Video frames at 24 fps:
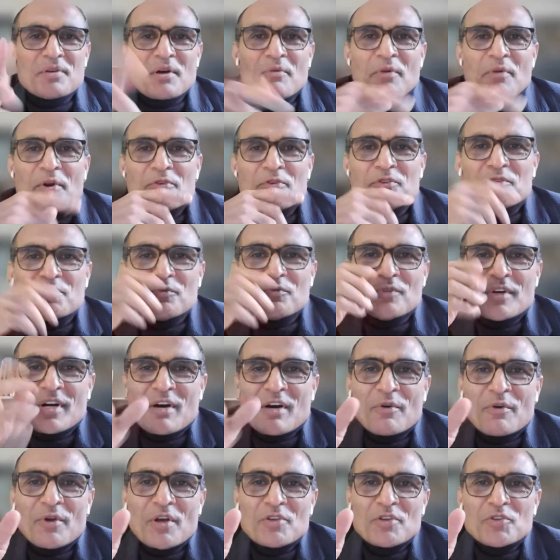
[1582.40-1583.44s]
want
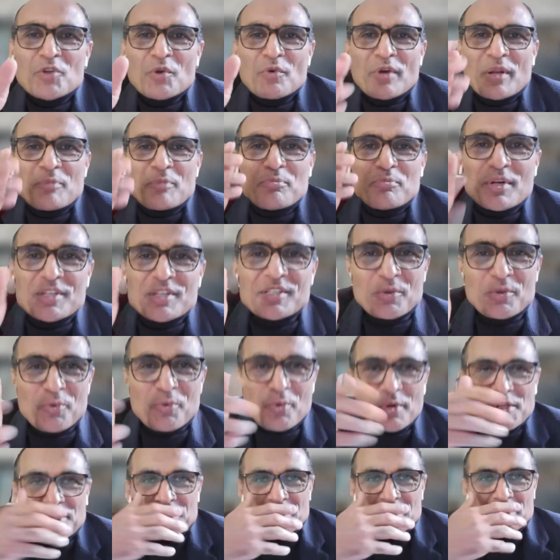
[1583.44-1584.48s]
to ask you a personal
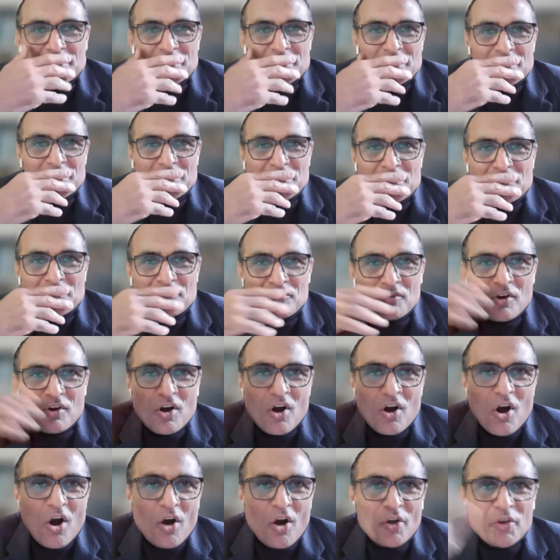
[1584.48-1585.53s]
question.
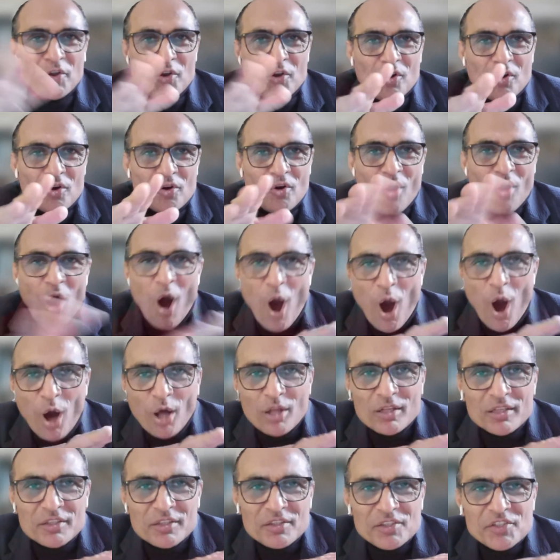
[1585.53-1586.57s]
Your
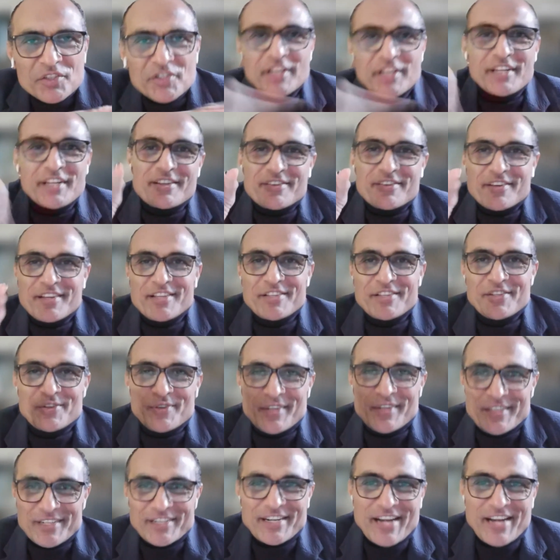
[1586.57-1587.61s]
all 3 degrees,
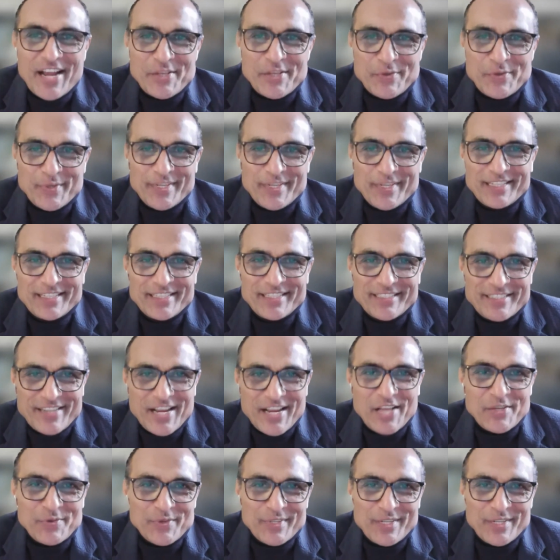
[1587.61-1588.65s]
your undergraduate,
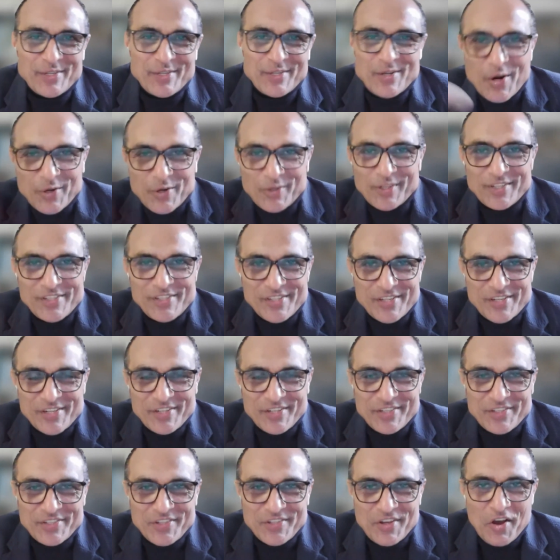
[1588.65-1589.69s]
graduate, and doctoral
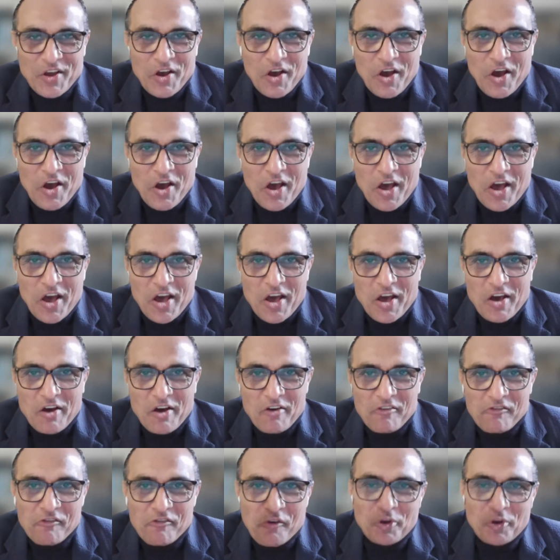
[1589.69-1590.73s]
degrees,
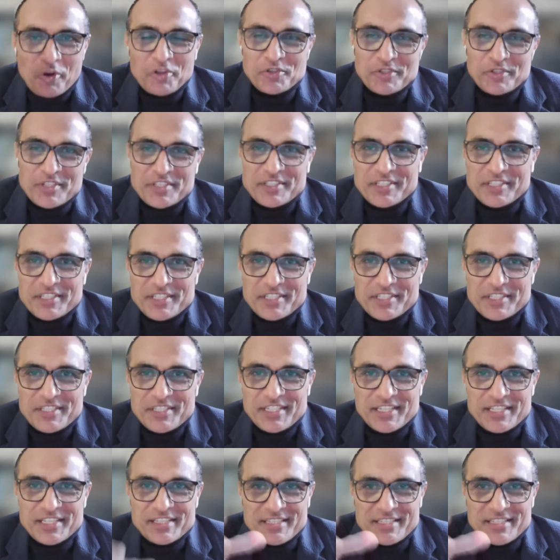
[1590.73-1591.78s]
focus on
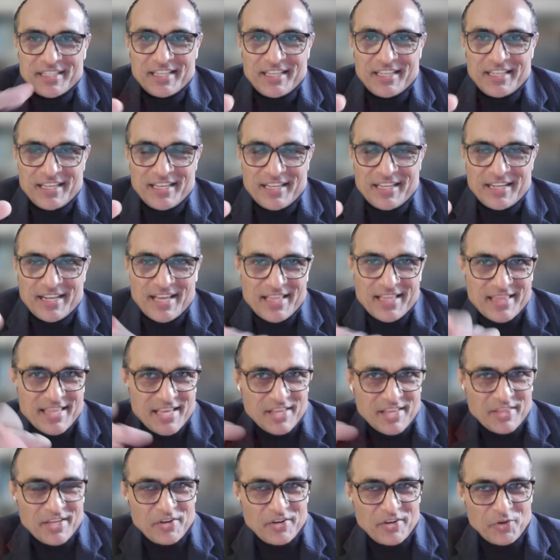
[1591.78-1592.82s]
statistics, and I
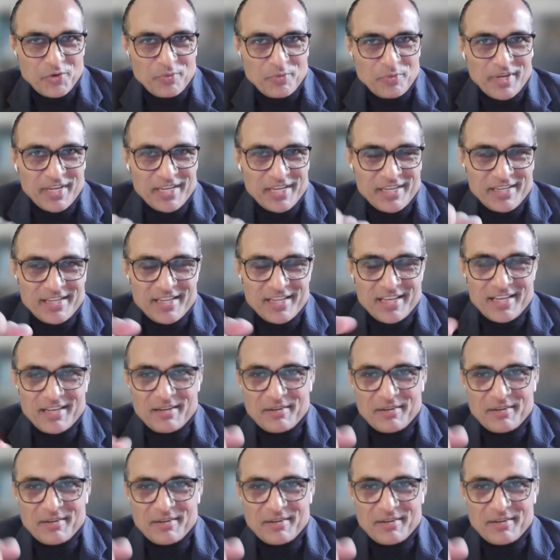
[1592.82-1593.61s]
think that you've been